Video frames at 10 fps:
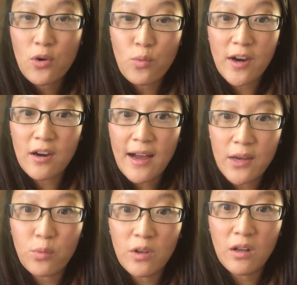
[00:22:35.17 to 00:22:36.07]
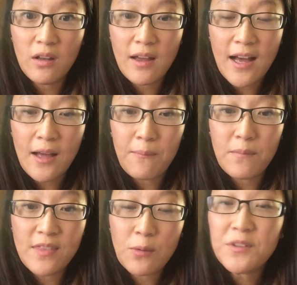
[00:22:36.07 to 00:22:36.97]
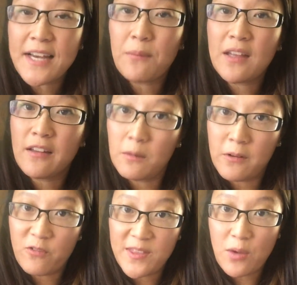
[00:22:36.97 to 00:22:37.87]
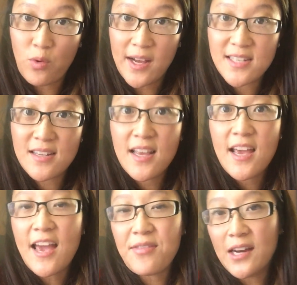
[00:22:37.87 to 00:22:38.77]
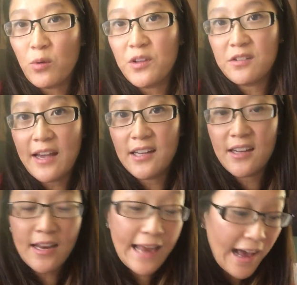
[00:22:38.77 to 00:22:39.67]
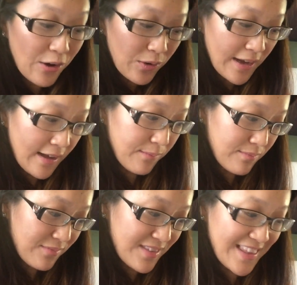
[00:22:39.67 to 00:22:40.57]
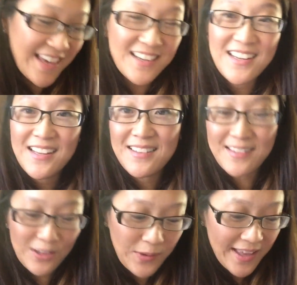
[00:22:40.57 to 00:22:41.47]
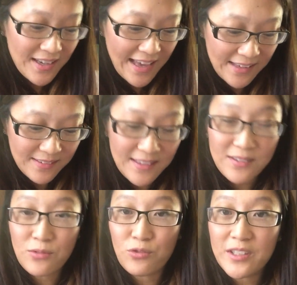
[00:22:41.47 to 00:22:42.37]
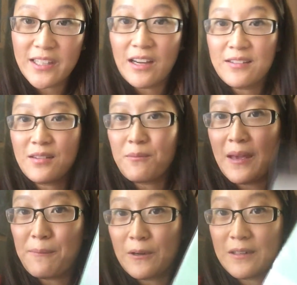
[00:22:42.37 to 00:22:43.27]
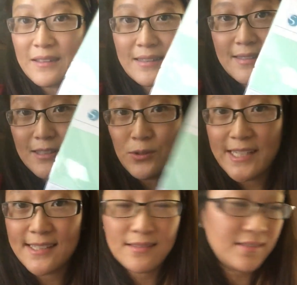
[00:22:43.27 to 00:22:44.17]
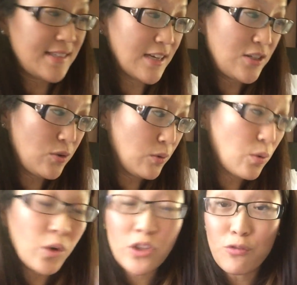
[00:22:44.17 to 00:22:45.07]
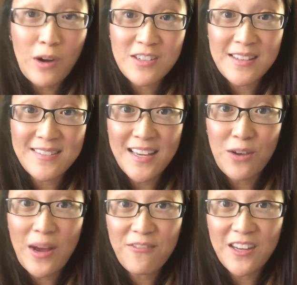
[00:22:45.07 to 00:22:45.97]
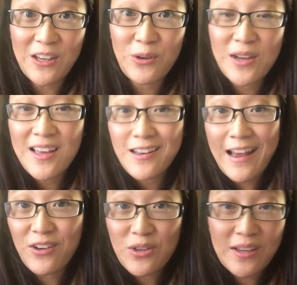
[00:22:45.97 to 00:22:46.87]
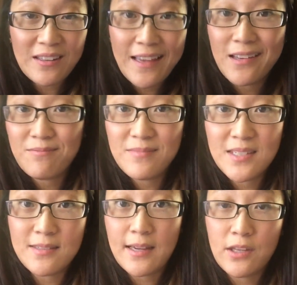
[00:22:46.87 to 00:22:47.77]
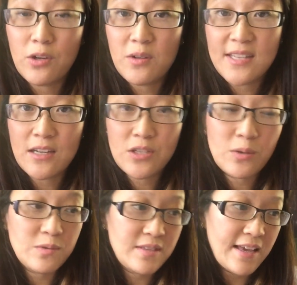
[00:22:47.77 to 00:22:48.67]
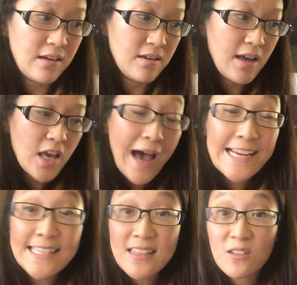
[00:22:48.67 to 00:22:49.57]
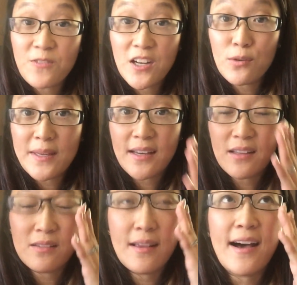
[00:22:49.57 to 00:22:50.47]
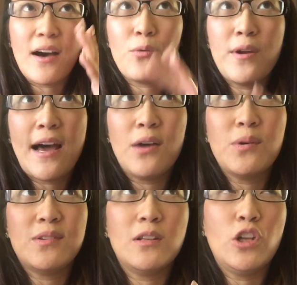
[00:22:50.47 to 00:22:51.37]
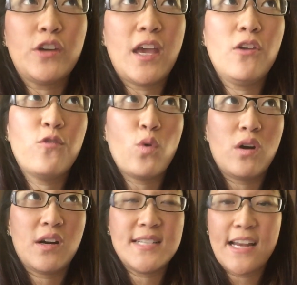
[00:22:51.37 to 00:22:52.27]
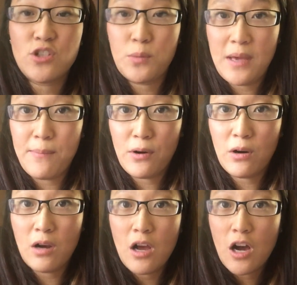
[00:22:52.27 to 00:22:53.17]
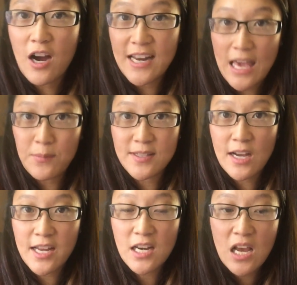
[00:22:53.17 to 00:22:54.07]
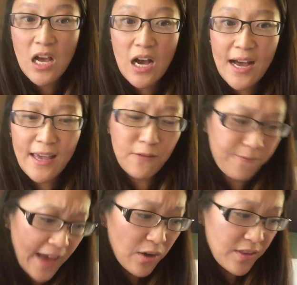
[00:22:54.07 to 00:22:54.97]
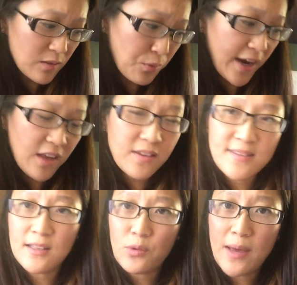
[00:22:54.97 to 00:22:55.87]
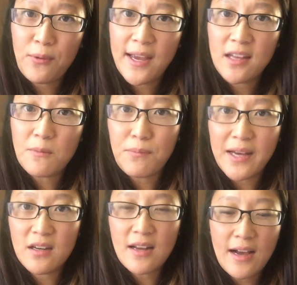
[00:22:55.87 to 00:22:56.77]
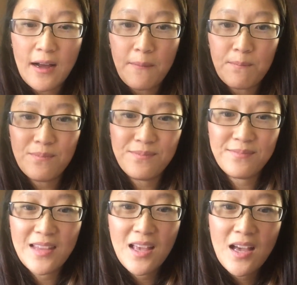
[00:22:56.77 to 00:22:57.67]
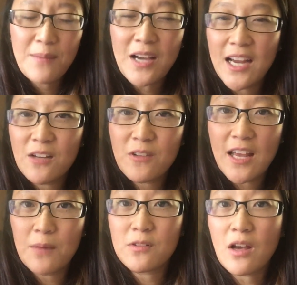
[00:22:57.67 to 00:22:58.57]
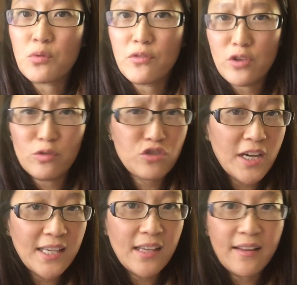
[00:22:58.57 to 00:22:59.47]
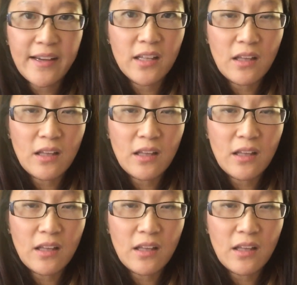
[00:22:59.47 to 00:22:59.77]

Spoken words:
where I will they will tell me a little bit of what they want, and then I will design it. And now that Silhouette has this really awesome paper, this Silhouette tattoo, or you've watched this DIY video, now you can like design your own tattoos. And I did this video because when I was looking for tattoo paper on Amazon, I found this brand, the Silhouette brand, but I'm kind of an Amazon reviews junkie. Like, I